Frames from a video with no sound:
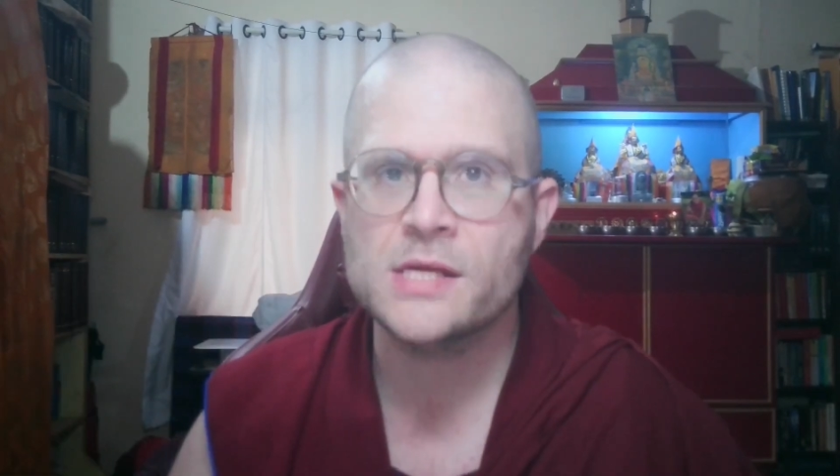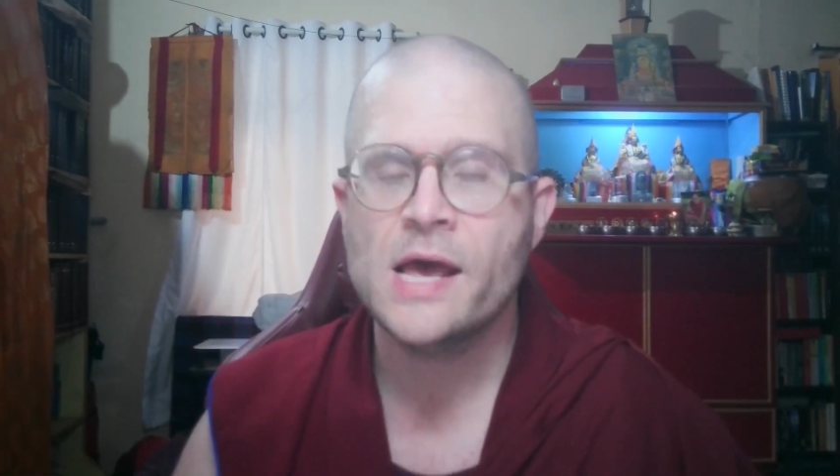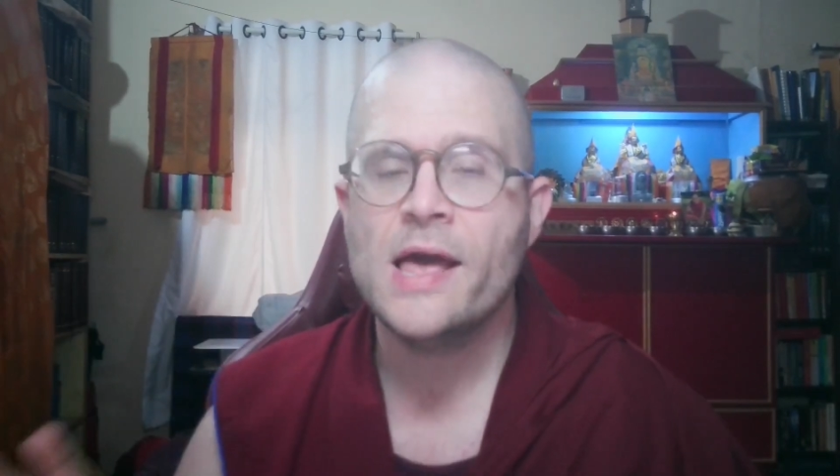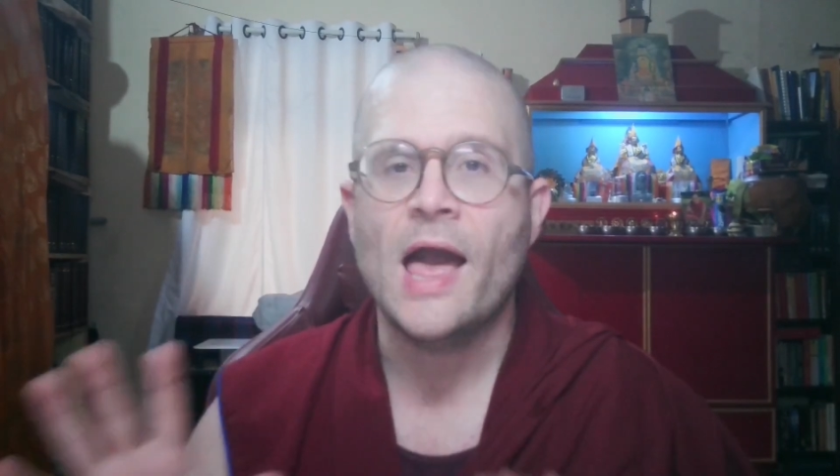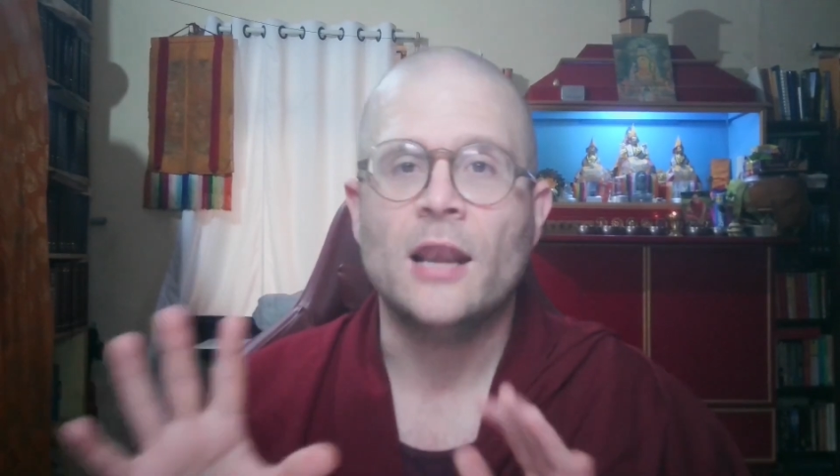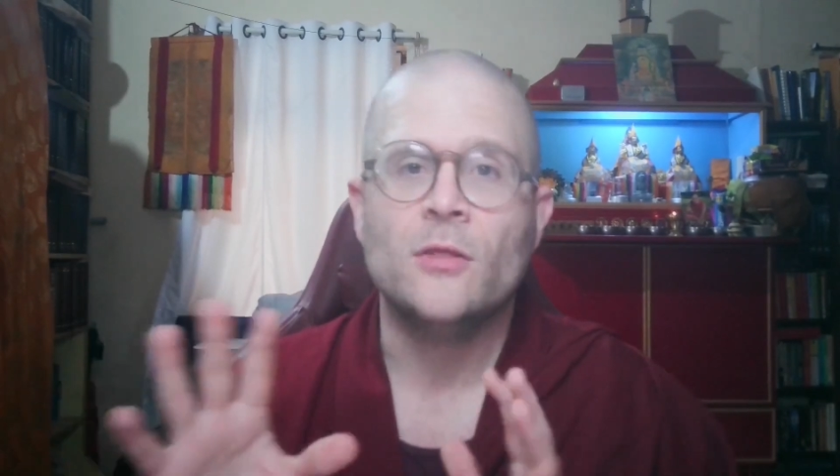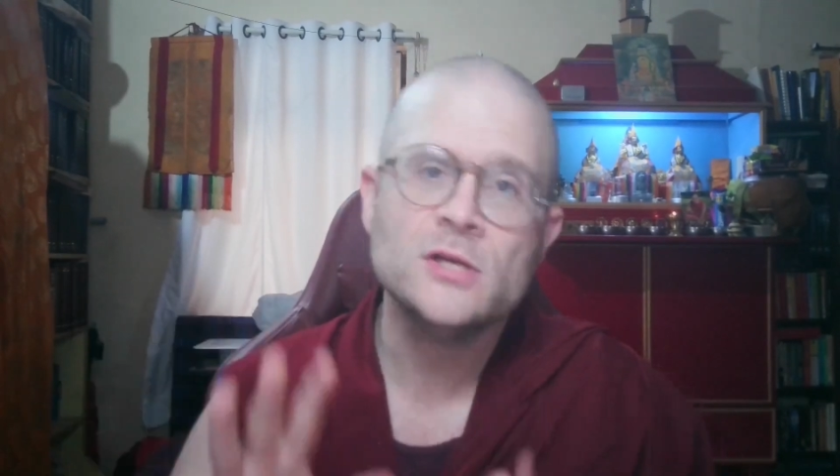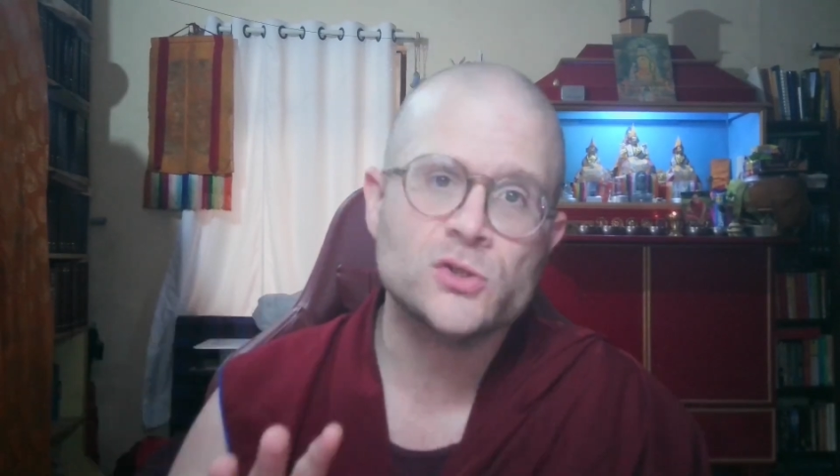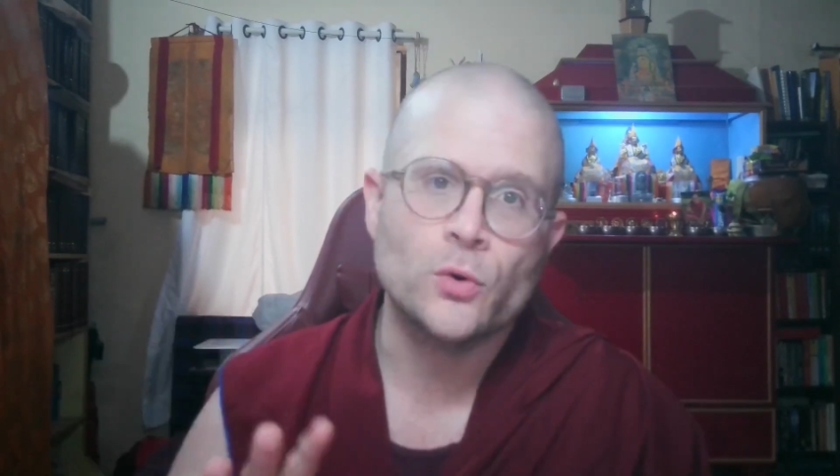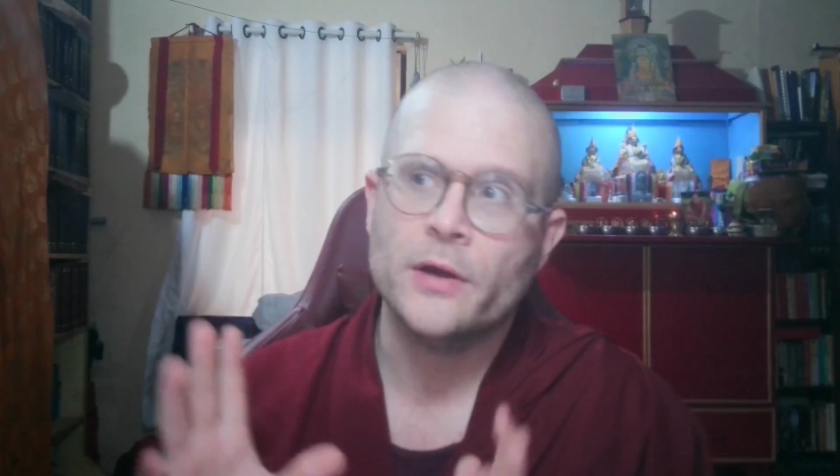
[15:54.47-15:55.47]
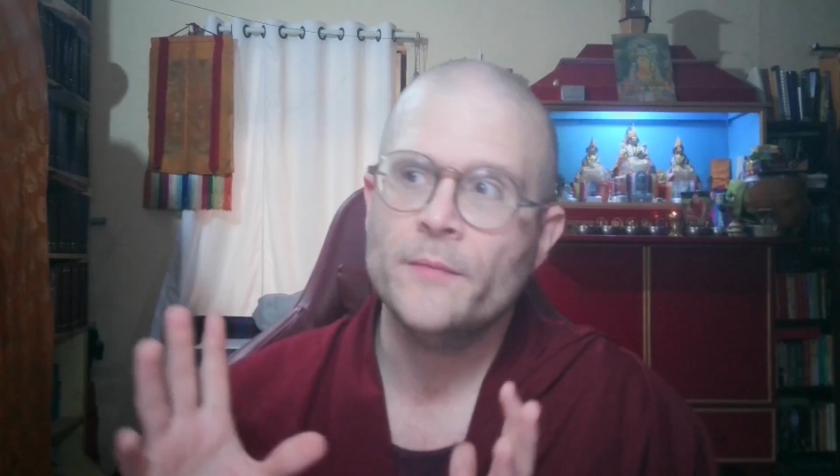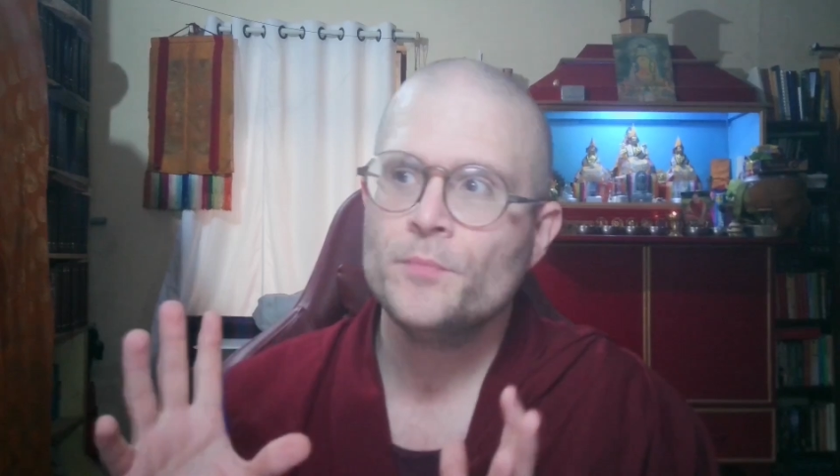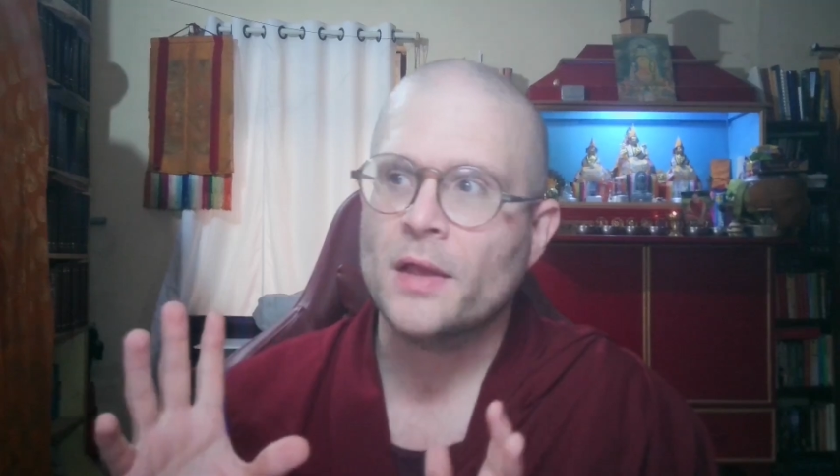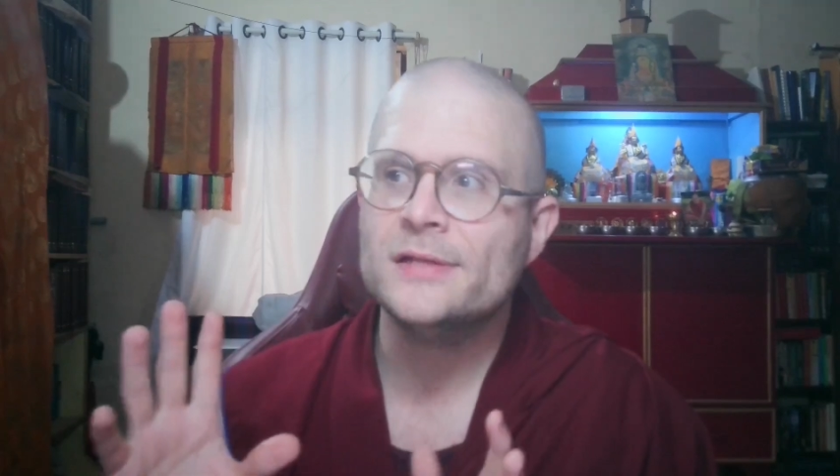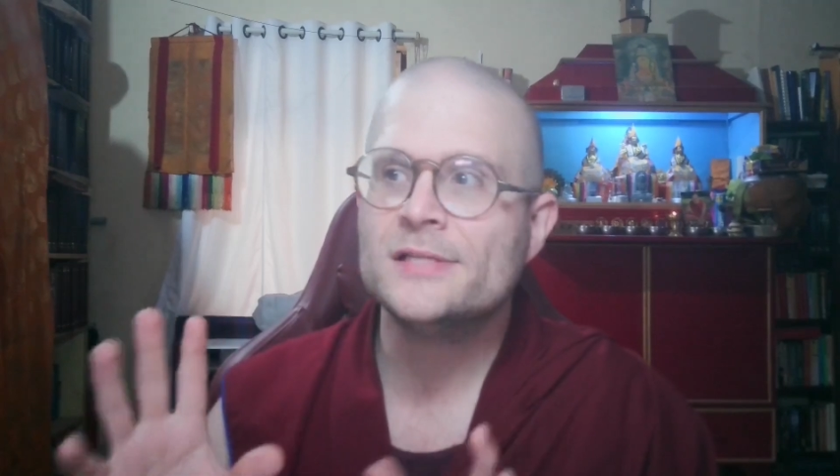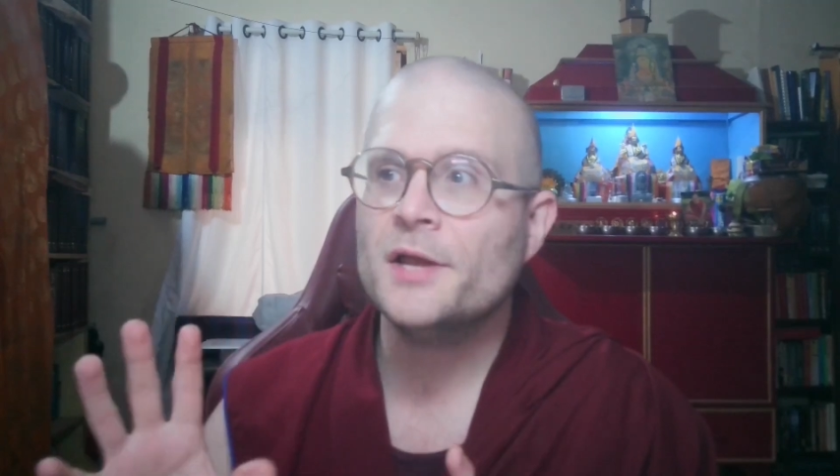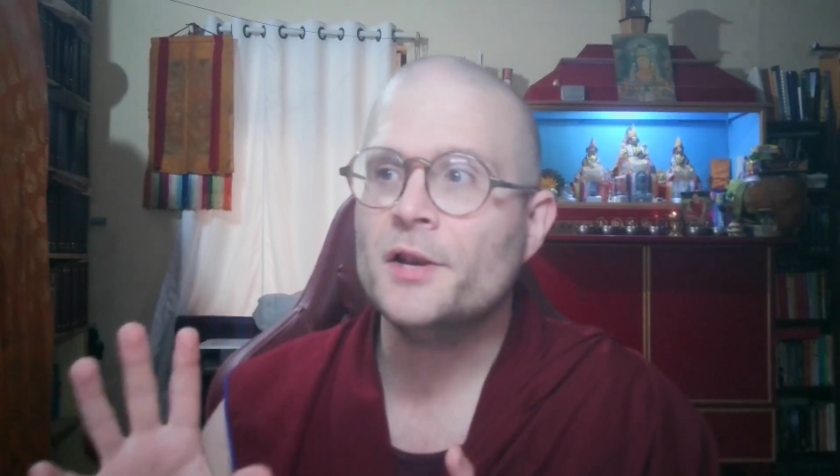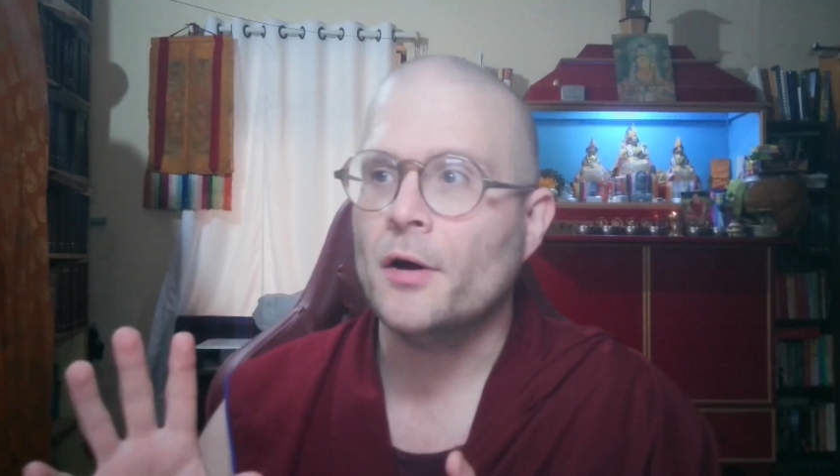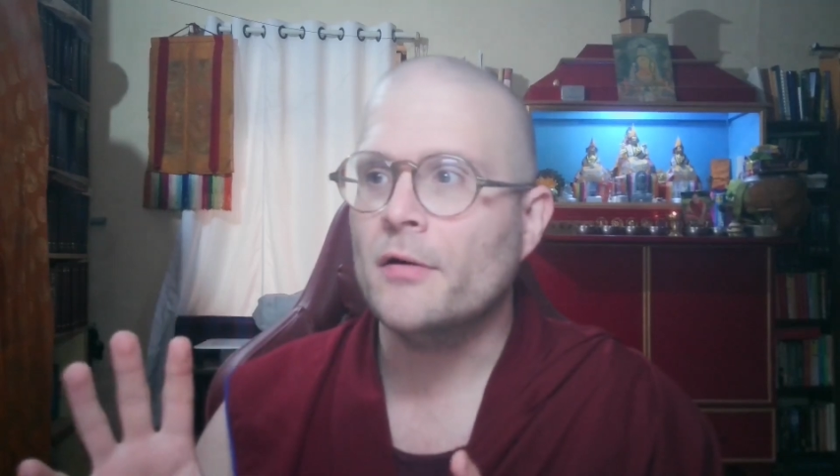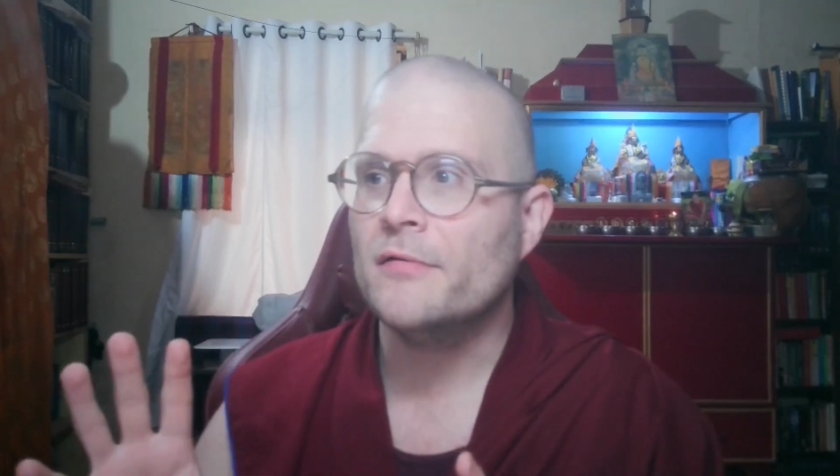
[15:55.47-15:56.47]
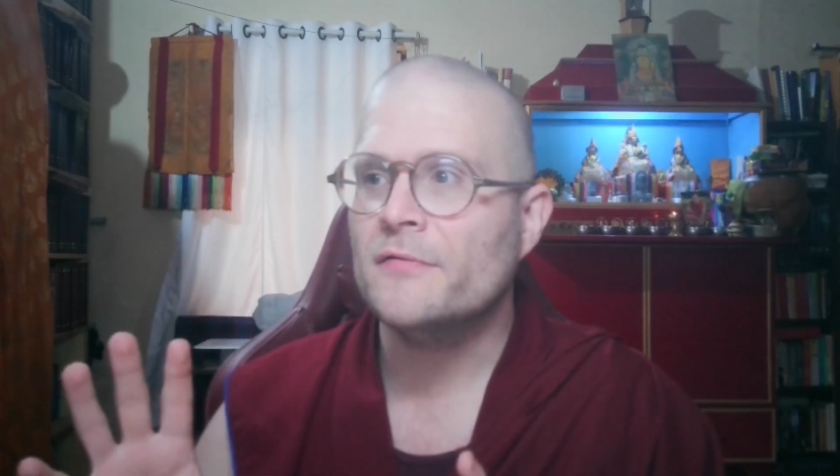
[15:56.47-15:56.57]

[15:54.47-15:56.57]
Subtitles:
And in this story, instead of